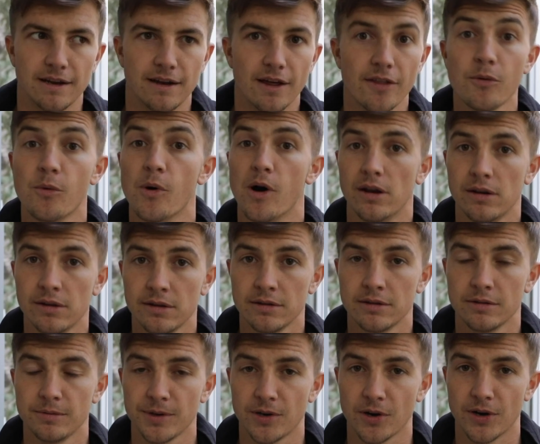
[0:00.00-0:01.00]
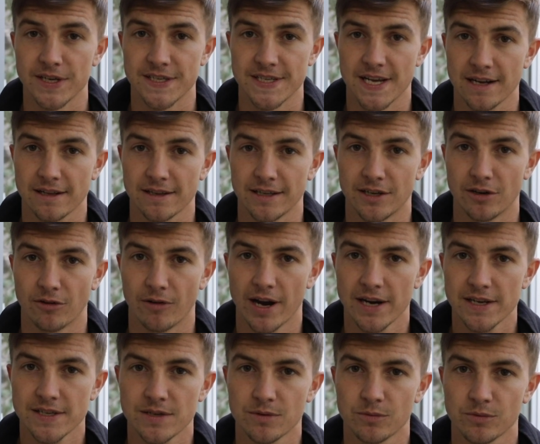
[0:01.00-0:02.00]
Another one that we got exactly
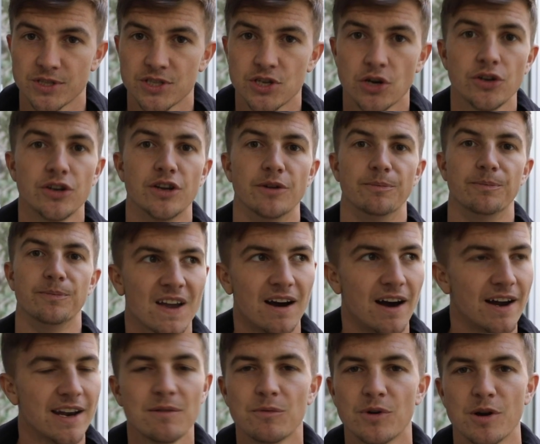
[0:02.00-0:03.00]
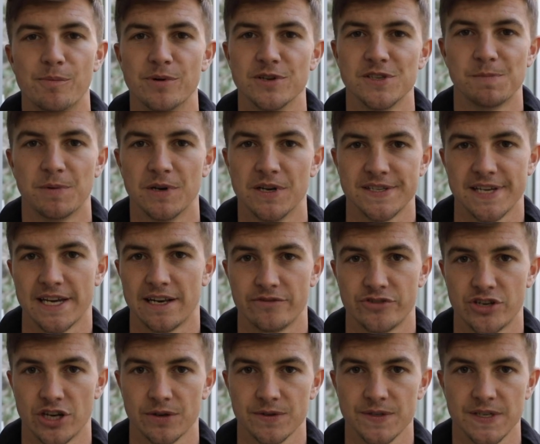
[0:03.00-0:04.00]
correct was Tottenham. I didn't want to put Spurs ahead
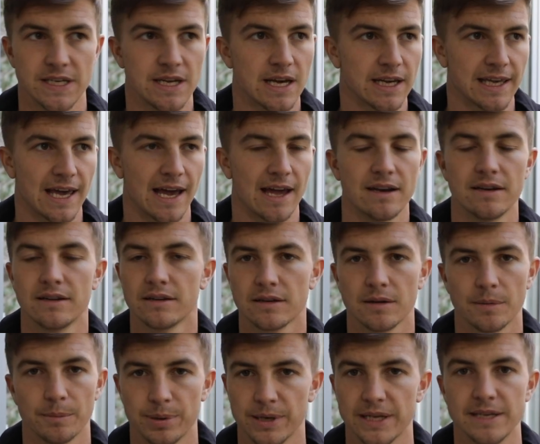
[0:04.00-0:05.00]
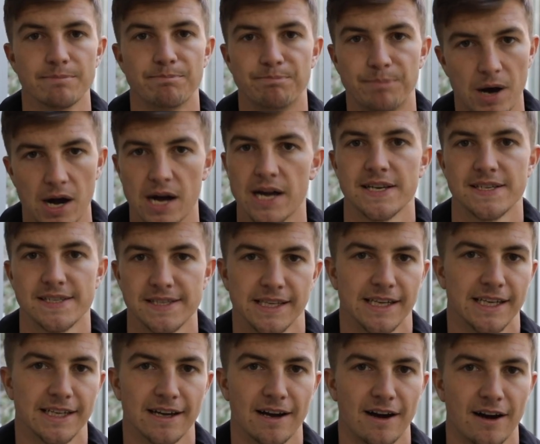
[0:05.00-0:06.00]
of Chelsea. Again, complete bias
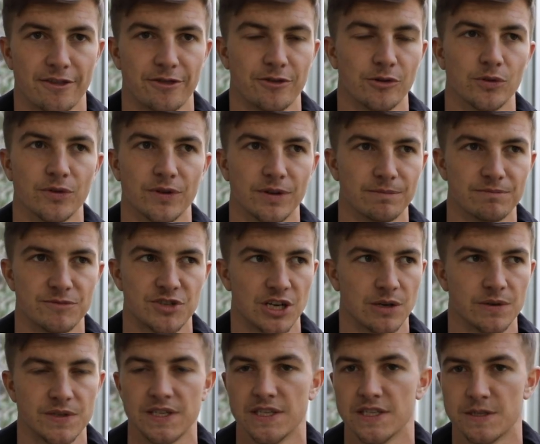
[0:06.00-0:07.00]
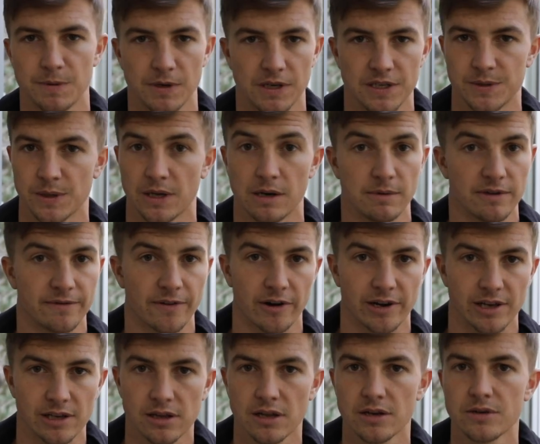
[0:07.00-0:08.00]
thing. I thought that Chelsea and Spurs were going to be
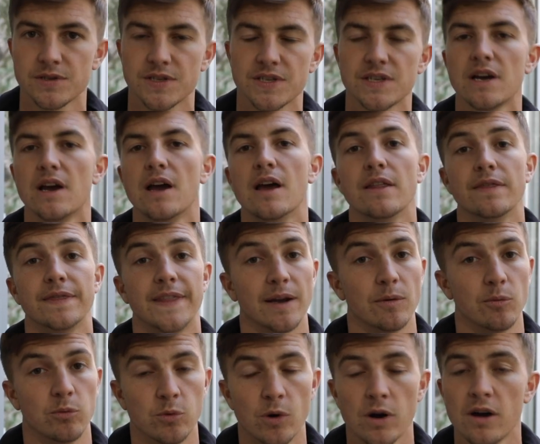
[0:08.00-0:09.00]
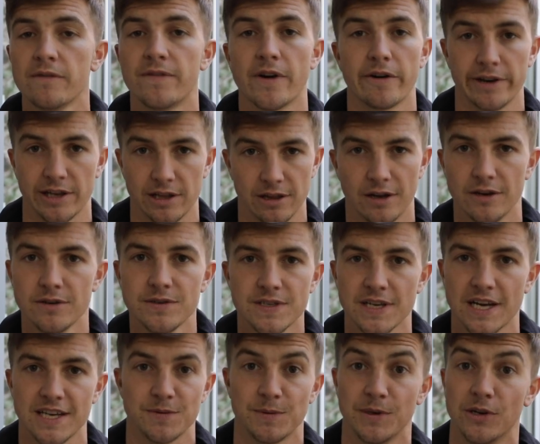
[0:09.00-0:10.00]
very close. They were very close,
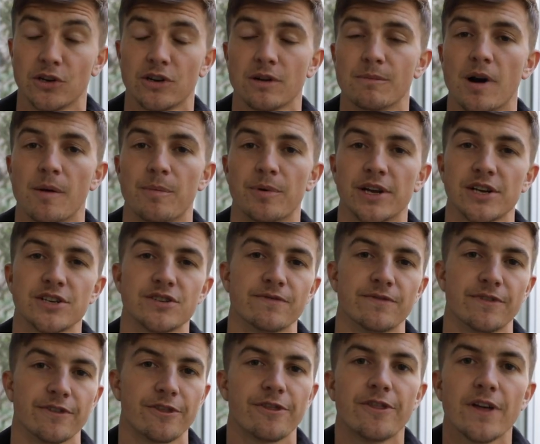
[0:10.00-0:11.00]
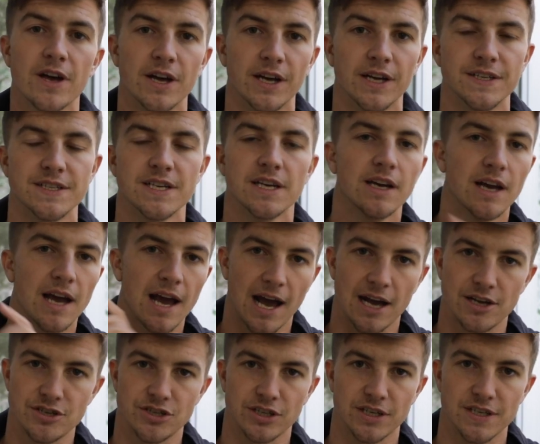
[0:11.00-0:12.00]
as we look at my prediction for third.
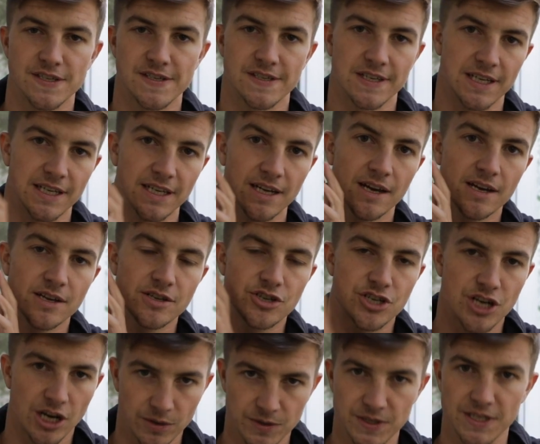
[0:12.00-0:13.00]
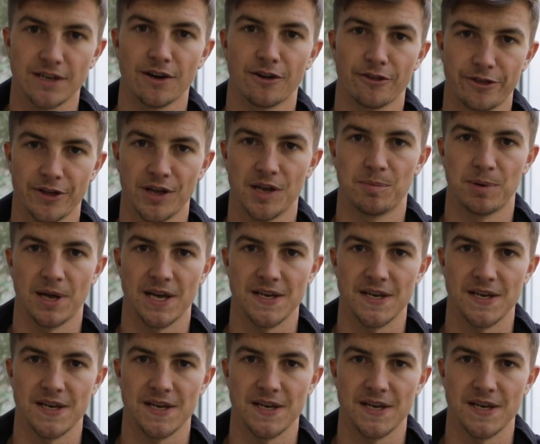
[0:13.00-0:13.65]
As you can see, Chelsea got third